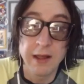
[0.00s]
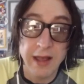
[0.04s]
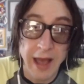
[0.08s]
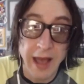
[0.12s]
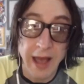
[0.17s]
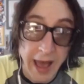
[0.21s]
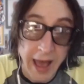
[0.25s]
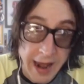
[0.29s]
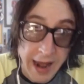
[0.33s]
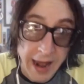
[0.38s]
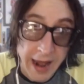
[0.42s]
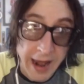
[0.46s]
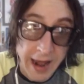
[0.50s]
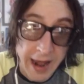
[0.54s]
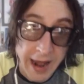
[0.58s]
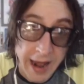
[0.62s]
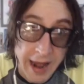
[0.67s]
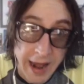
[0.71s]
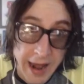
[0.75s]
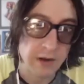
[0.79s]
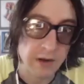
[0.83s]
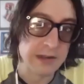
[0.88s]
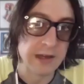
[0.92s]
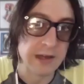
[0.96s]
iPhone,
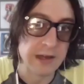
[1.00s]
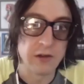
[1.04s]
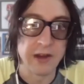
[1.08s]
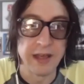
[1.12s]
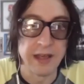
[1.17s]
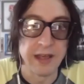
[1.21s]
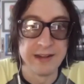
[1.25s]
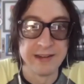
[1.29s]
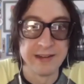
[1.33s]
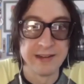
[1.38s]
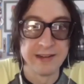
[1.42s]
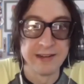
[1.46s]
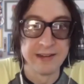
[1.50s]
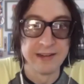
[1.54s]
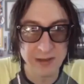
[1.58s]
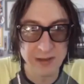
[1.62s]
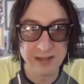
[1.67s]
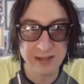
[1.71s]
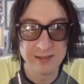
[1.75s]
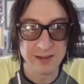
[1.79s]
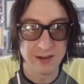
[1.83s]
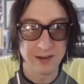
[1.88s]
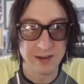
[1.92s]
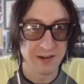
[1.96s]
on the other hand, the
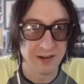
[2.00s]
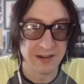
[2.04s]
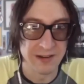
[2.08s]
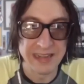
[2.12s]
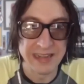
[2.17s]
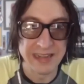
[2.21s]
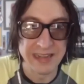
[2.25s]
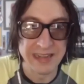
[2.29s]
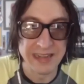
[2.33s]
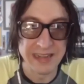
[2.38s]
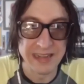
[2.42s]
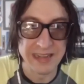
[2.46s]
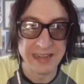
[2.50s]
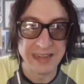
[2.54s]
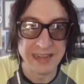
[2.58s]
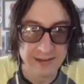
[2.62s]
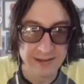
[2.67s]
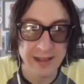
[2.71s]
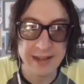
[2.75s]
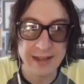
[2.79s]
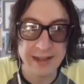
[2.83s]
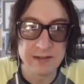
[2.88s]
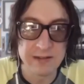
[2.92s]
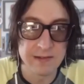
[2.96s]
speeds are
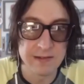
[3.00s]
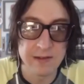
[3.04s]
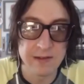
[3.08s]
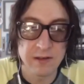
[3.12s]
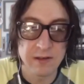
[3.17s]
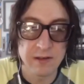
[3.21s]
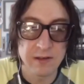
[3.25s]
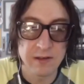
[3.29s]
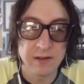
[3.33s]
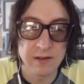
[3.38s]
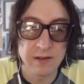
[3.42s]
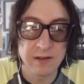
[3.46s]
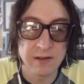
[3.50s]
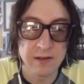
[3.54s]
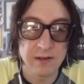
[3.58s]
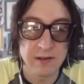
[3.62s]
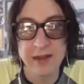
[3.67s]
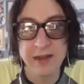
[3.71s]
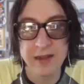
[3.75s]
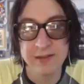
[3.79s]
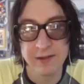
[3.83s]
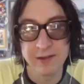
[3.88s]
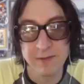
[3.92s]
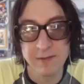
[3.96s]
insane. And you can
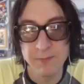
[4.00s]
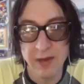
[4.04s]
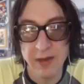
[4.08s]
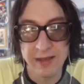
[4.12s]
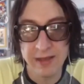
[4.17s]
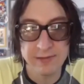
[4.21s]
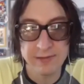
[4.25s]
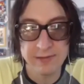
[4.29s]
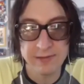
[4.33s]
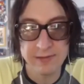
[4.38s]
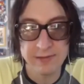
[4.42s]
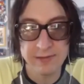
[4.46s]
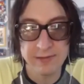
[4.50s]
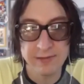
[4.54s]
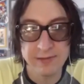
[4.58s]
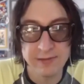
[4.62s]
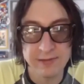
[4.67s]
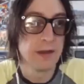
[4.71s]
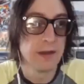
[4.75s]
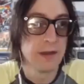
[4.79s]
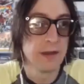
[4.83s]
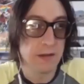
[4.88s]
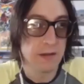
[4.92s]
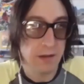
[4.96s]
compare that to the best
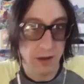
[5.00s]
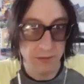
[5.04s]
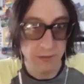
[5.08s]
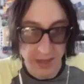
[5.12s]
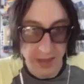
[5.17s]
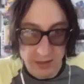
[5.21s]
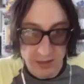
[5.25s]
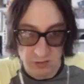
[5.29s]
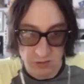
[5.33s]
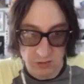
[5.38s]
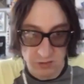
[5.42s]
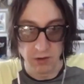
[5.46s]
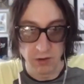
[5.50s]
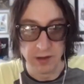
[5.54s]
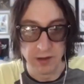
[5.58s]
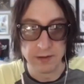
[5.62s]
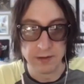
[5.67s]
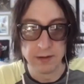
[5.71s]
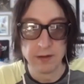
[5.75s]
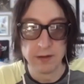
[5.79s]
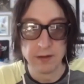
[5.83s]
of Android.